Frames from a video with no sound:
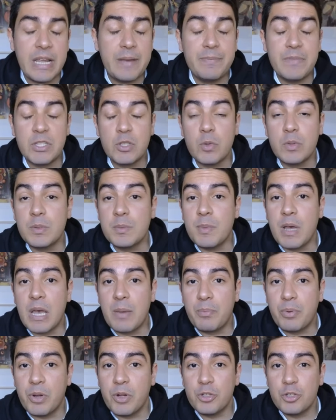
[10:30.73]
That's always been my
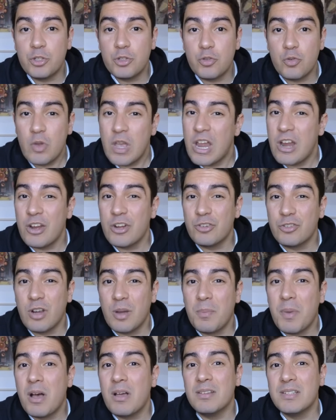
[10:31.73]
approach to
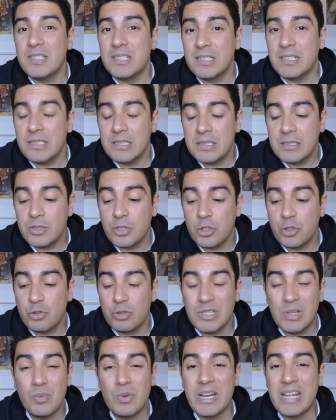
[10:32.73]
airdrop hunting.
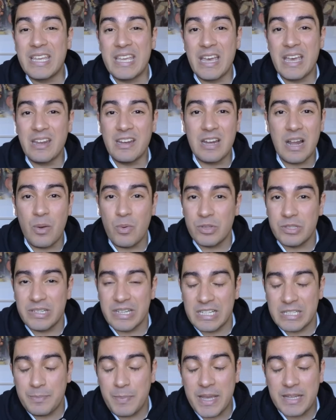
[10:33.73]
Usually when I get it, I wasn't
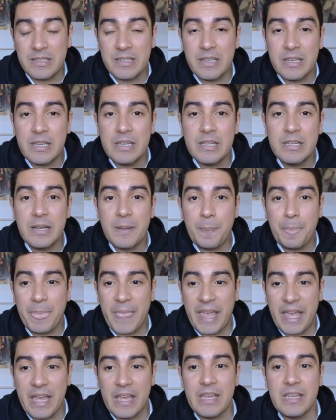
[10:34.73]
expecting it,
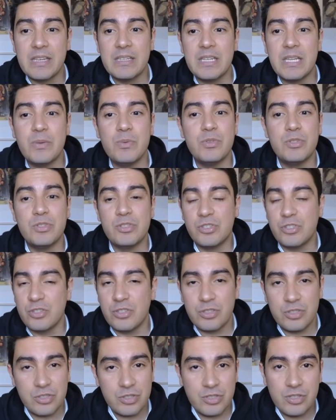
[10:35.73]
and it was
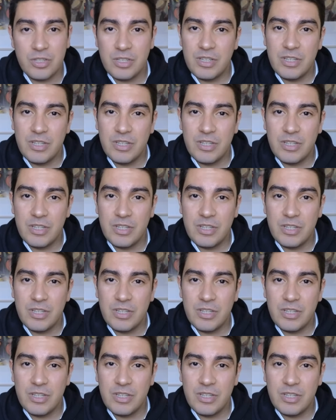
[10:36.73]
just